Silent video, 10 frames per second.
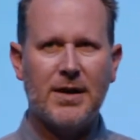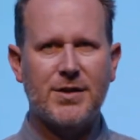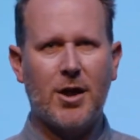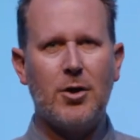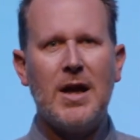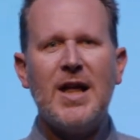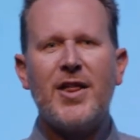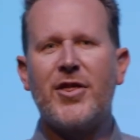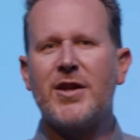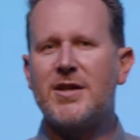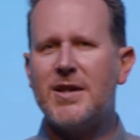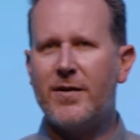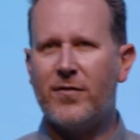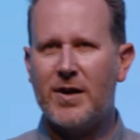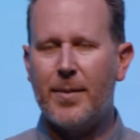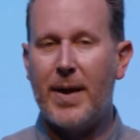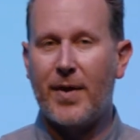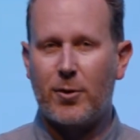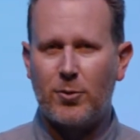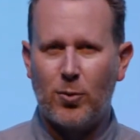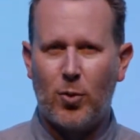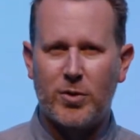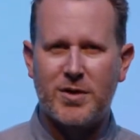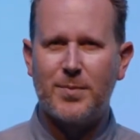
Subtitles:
So think carefully about the rewards